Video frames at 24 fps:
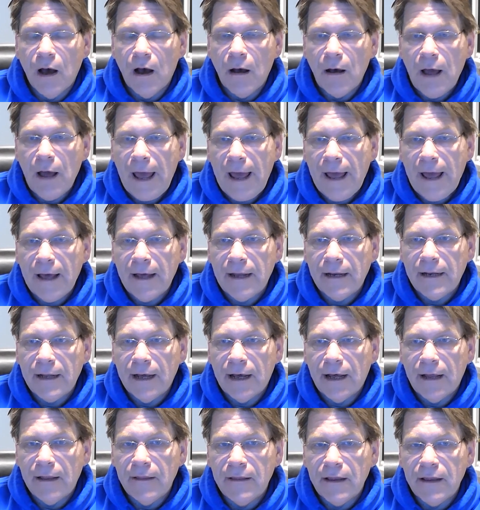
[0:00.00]
and
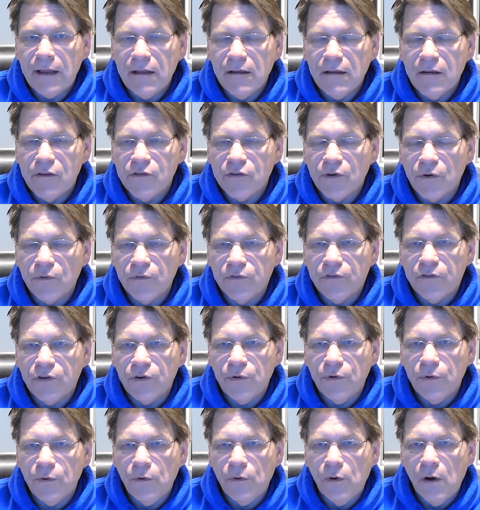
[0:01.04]
so
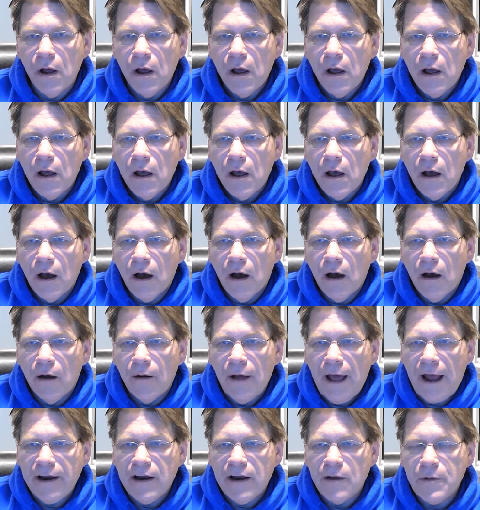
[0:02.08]
two
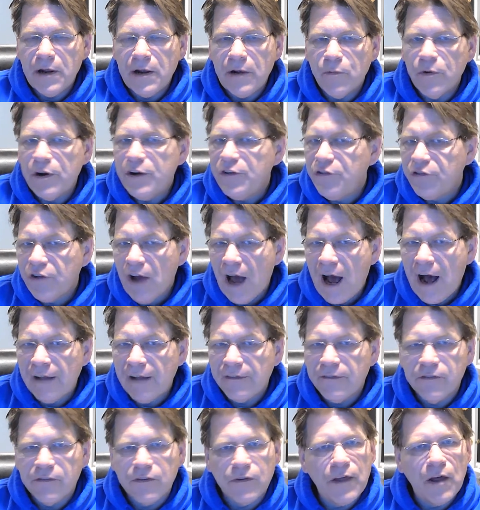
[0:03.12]
had to be reshot
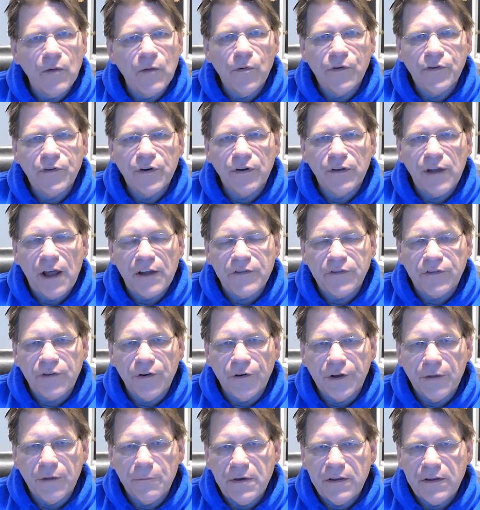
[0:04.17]
so that Richard Lester
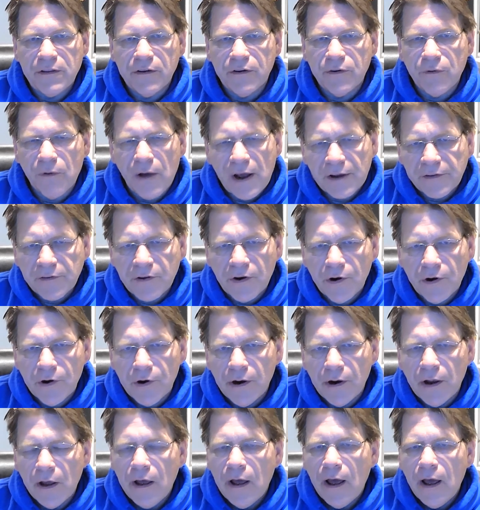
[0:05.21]
could be the director,
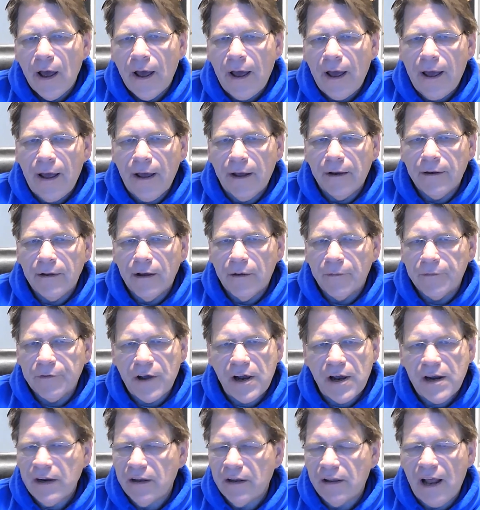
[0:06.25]
and
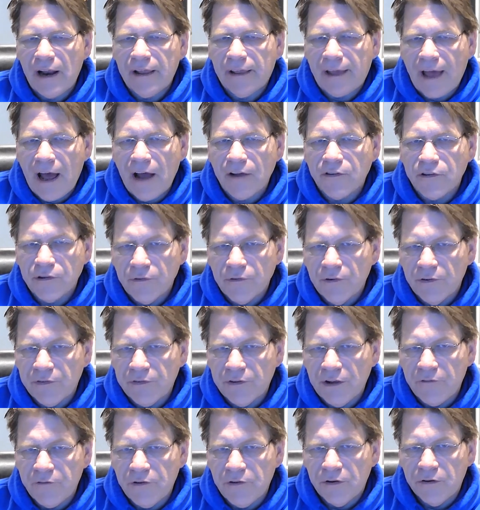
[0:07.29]
created a lot of controversy.
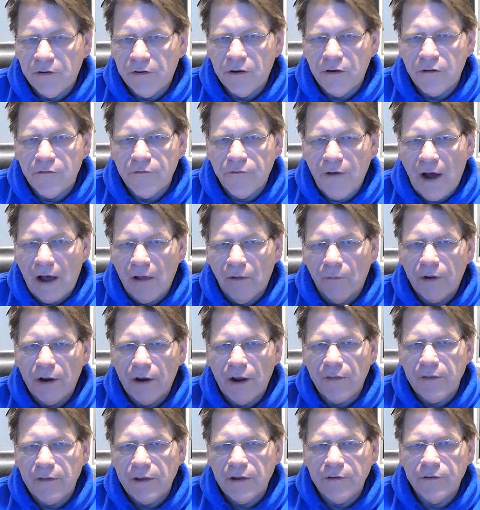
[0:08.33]
If you can follow it
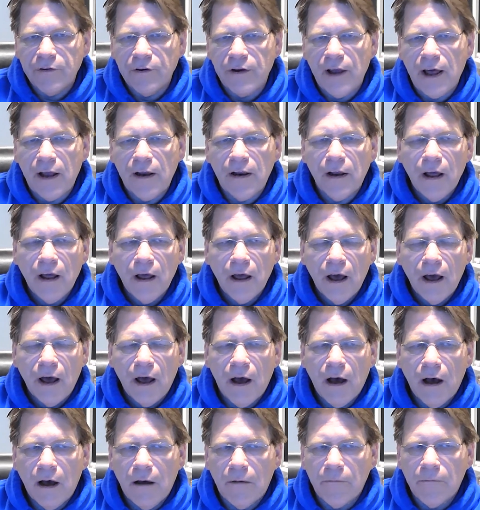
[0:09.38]
on the internet,
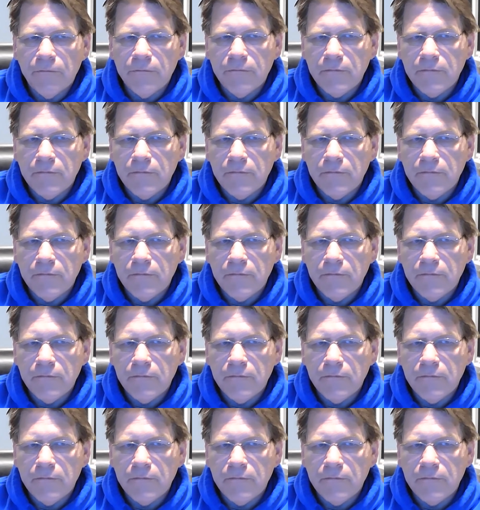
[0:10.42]
um,